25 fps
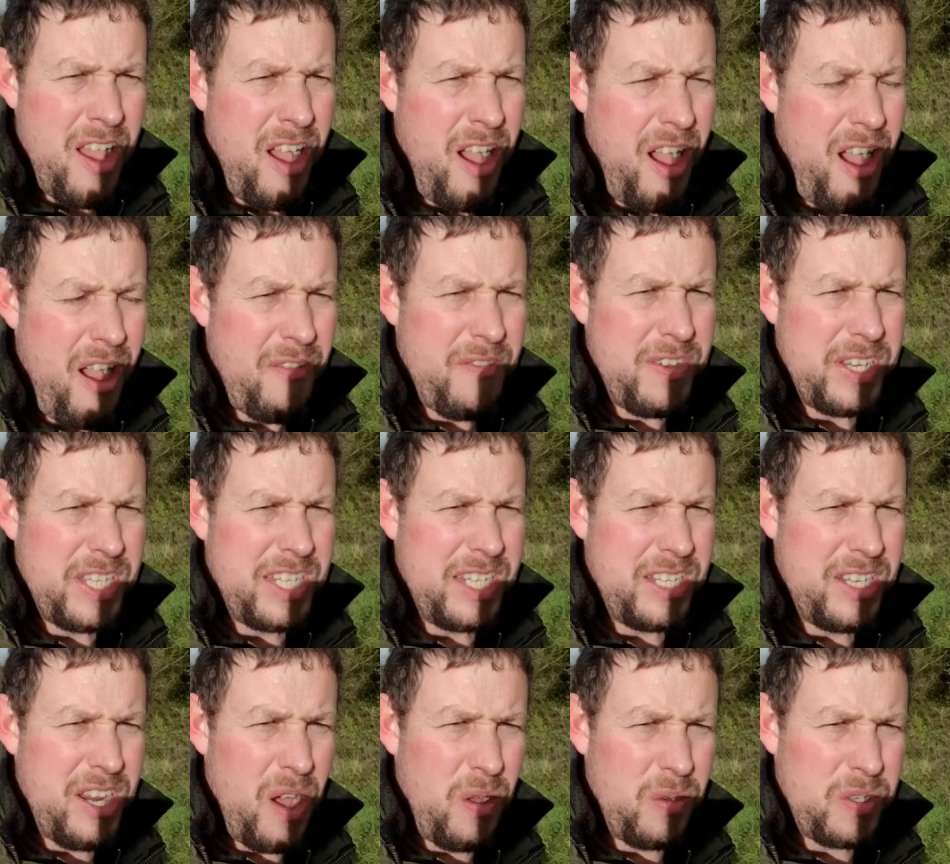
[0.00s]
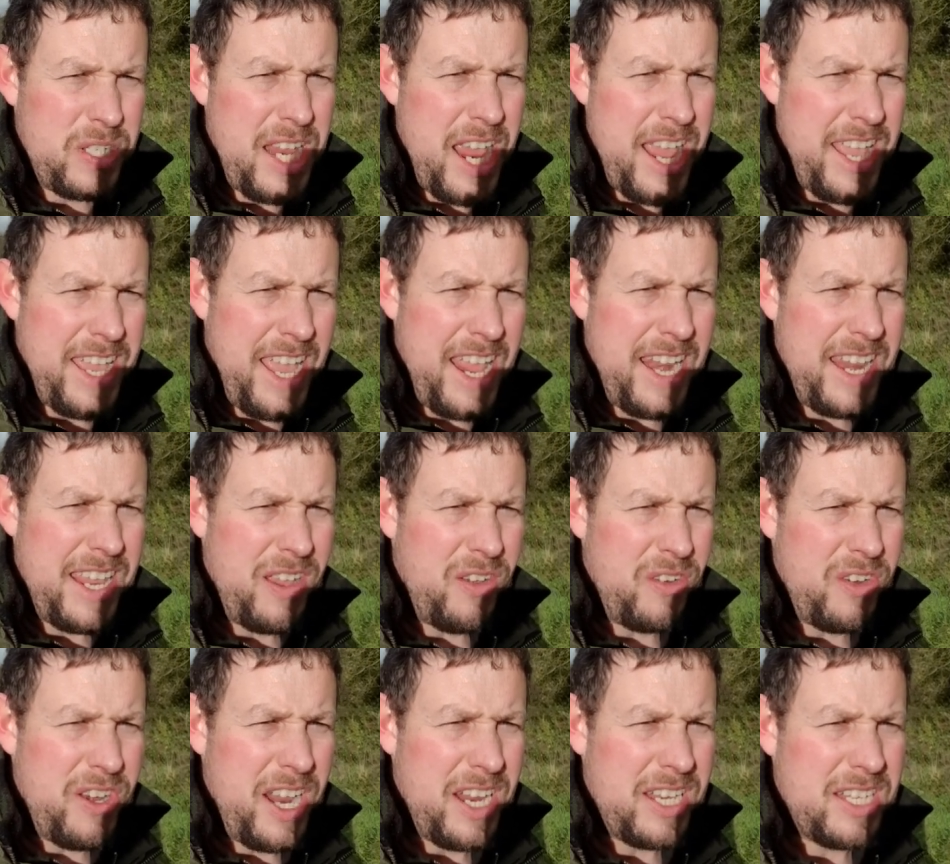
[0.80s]
obviously don't take any
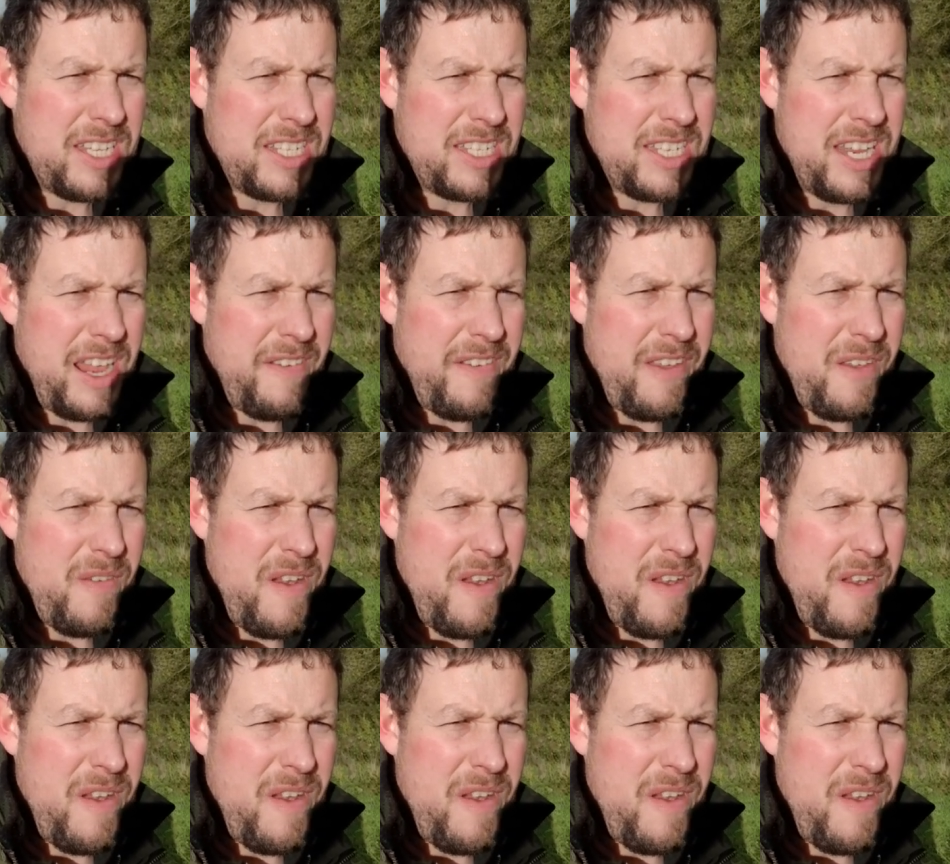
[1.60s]
unnecessary